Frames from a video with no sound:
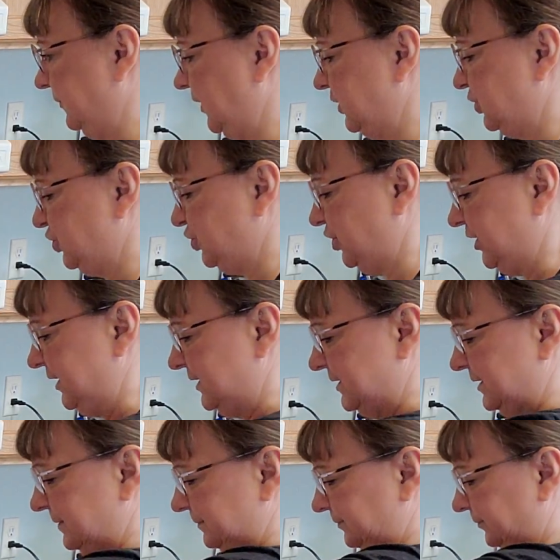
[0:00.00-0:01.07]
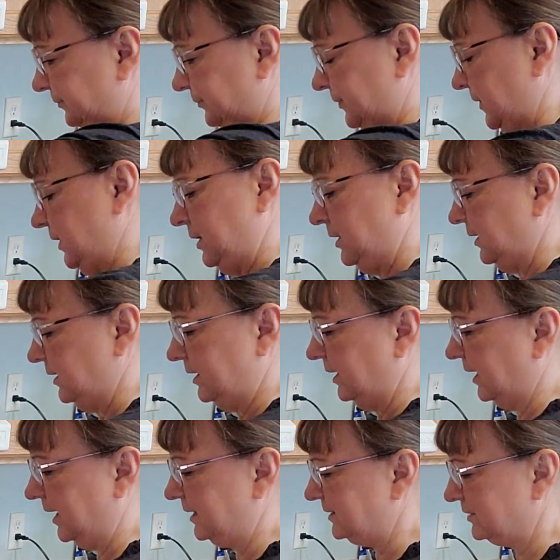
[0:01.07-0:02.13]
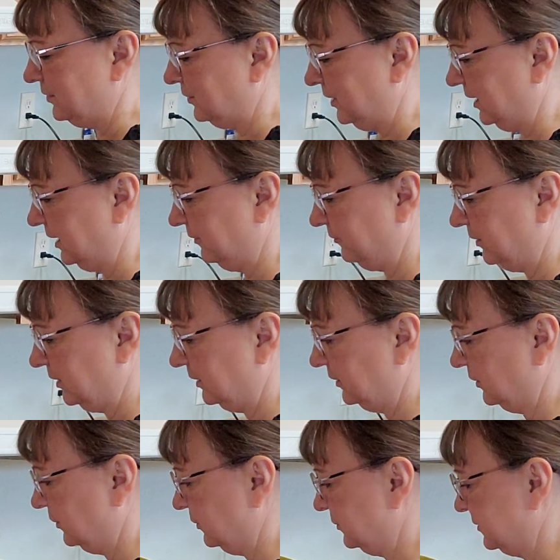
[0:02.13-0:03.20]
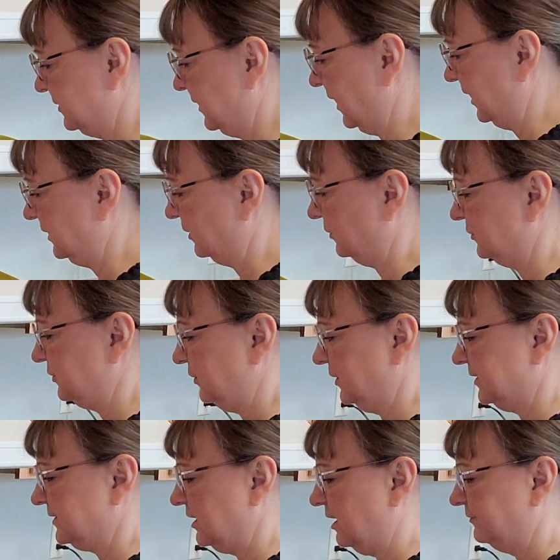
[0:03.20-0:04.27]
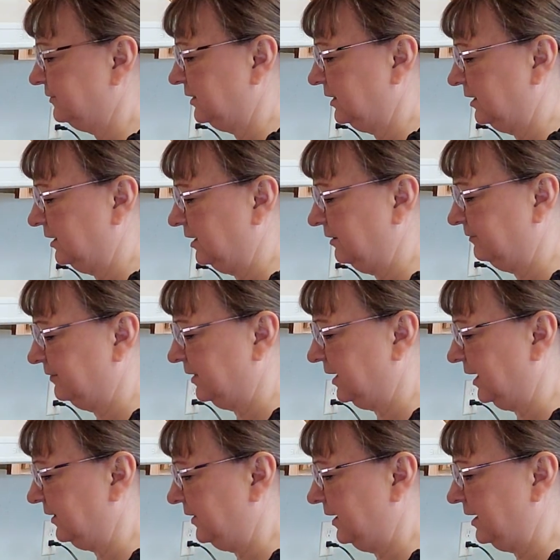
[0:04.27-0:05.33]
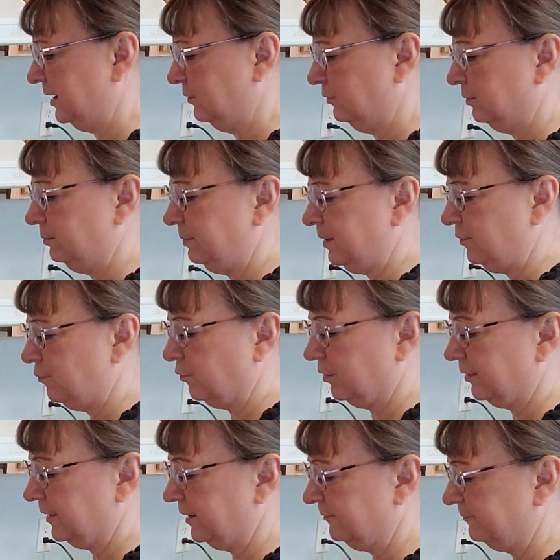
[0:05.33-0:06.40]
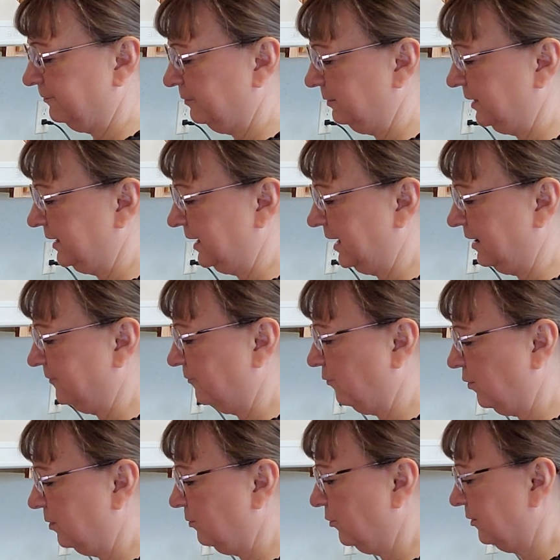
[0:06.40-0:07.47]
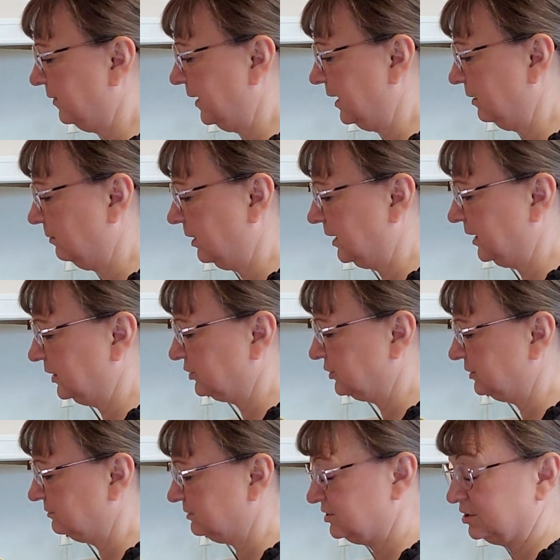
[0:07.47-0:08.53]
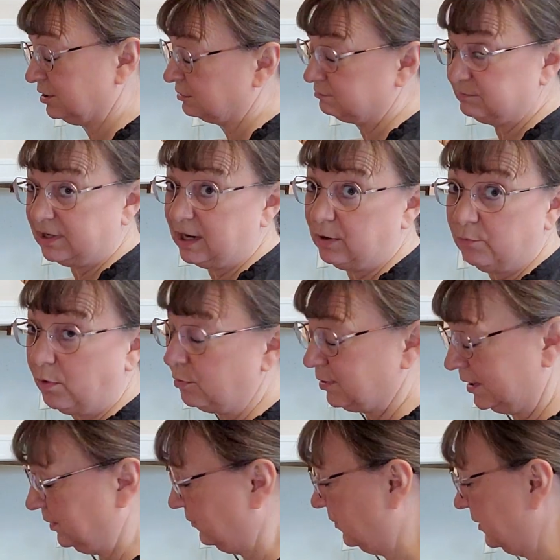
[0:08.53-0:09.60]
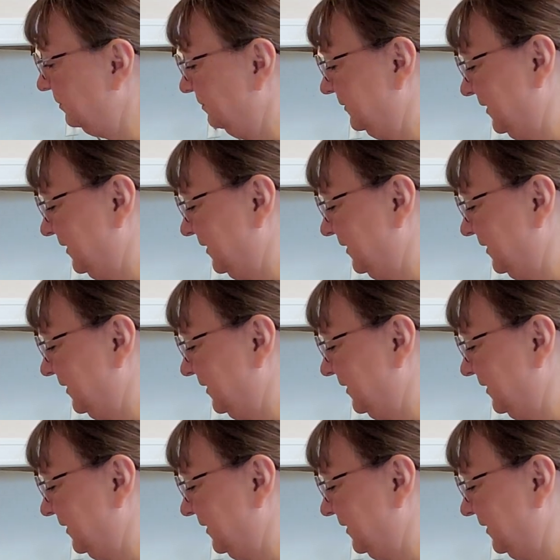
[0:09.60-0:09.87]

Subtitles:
sheet. I don't have one of those. I don't do this often enough that I think it would be worth it for me to have one more thing in my kitchen, so I won't get one.